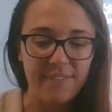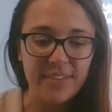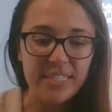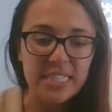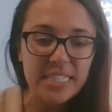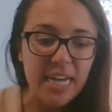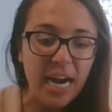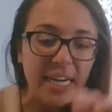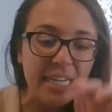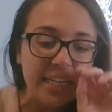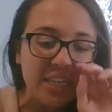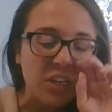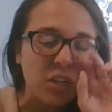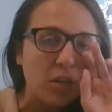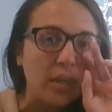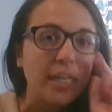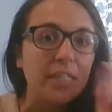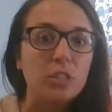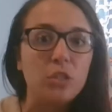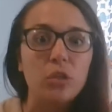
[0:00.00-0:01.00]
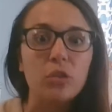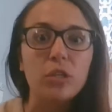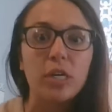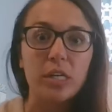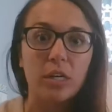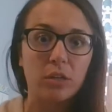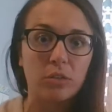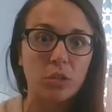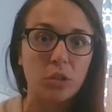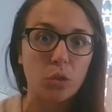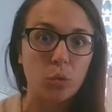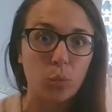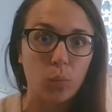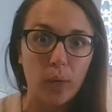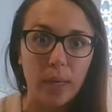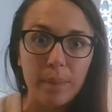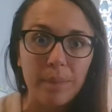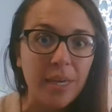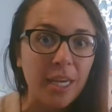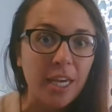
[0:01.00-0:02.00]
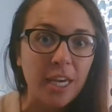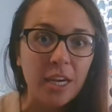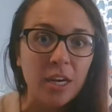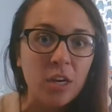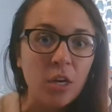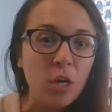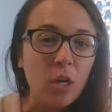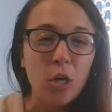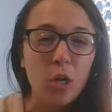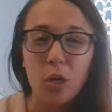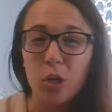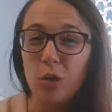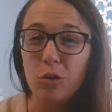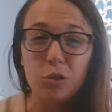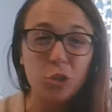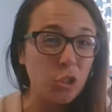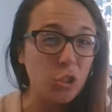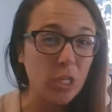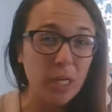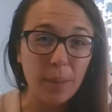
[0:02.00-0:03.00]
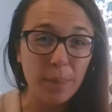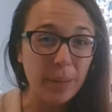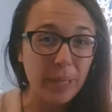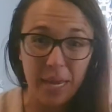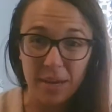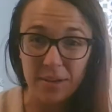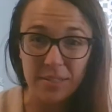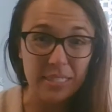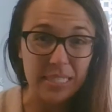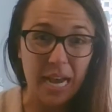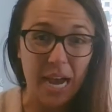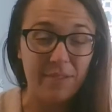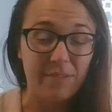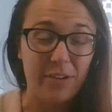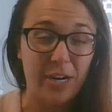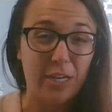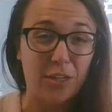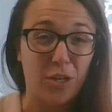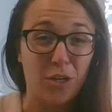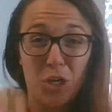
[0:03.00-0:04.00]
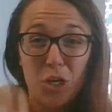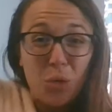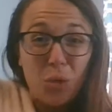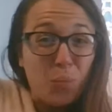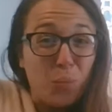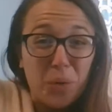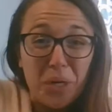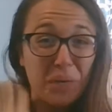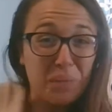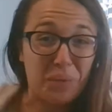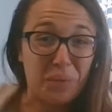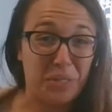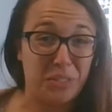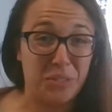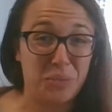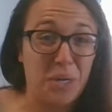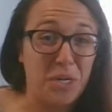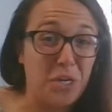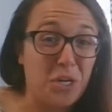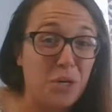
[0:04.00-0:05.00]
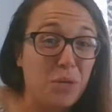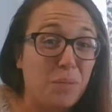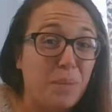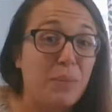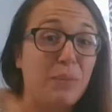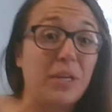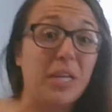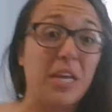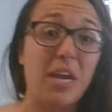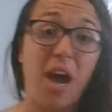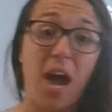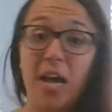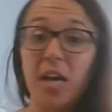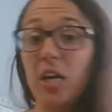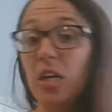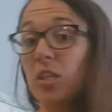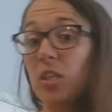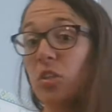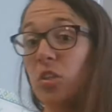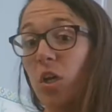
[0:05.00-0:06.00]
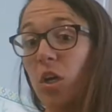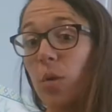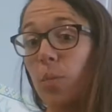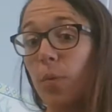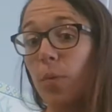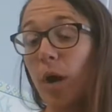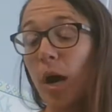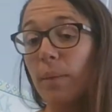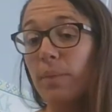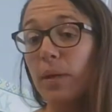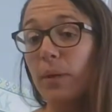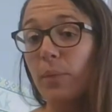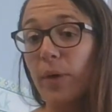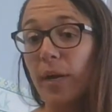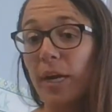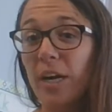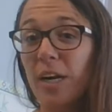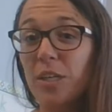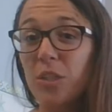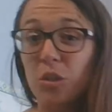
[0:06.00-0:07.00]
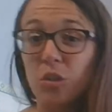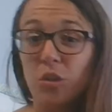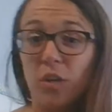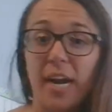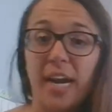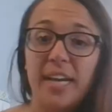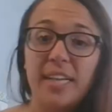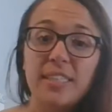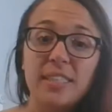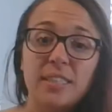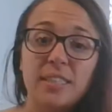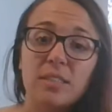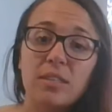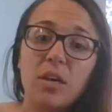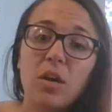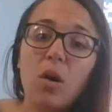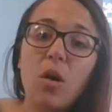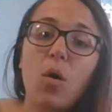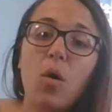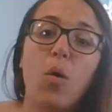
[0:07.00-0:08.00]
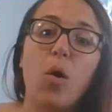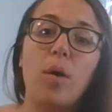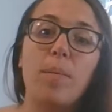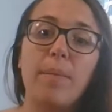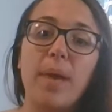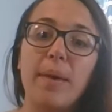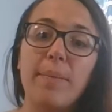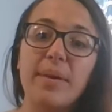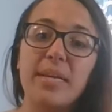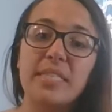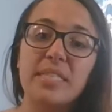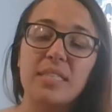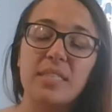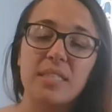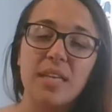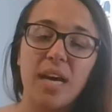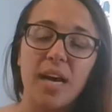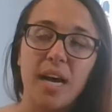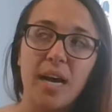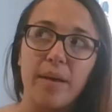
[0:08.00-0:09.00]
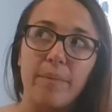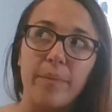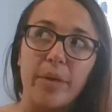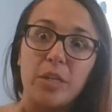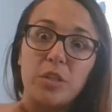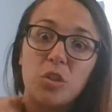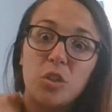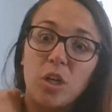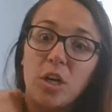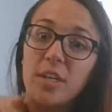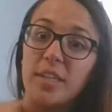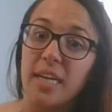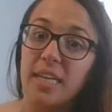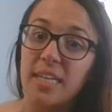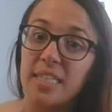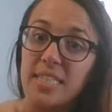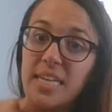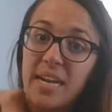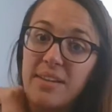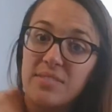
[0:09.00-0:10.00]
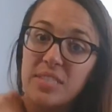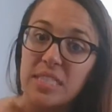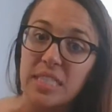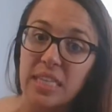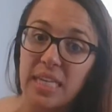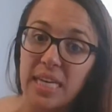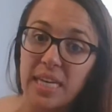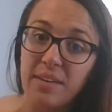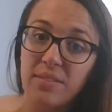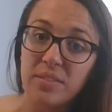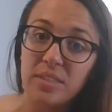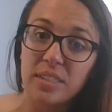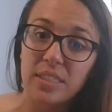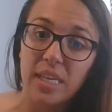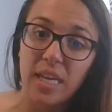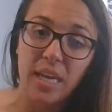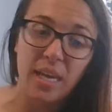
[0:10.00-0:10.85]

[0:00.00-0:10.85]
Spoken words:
it's 90 degrees, you can go swimming. You shouldn't play outside very long. You wouldn't wear a sweater. You'd be really hot. So you'd probably wear a dress or maybe a shirt that doesn't have sleeves.